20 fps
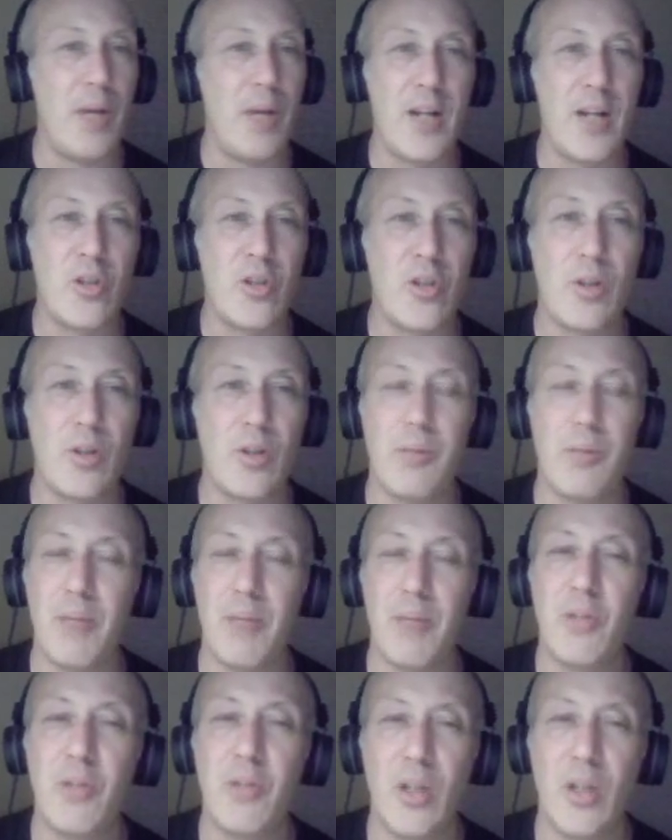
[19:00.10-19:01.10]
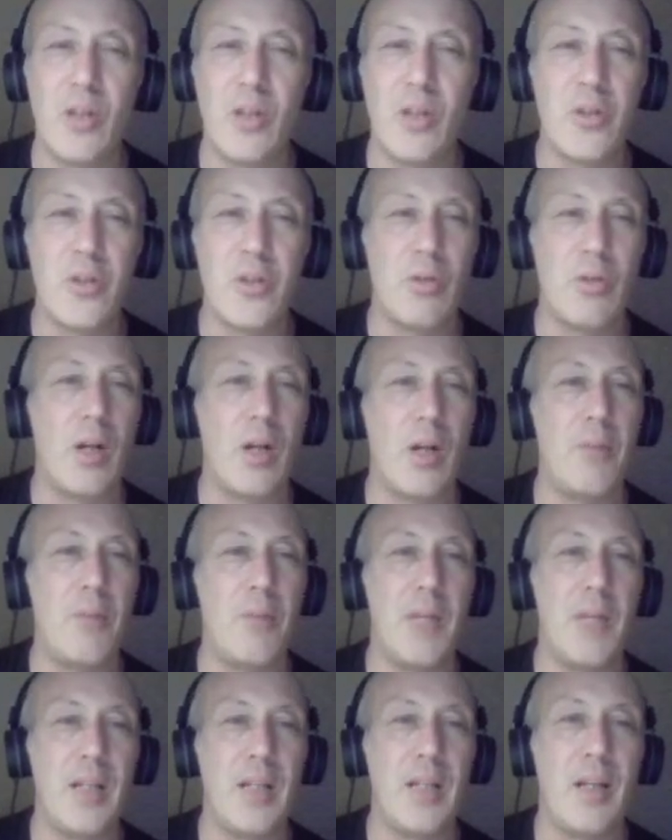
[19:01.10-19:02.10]
sure, but I'm going to go Toronto
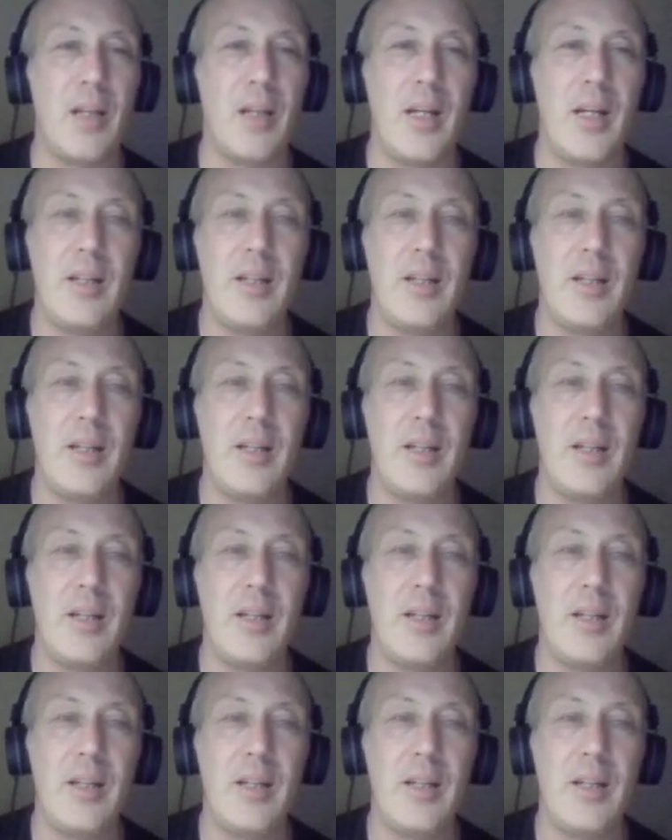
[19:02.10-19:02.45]
money line.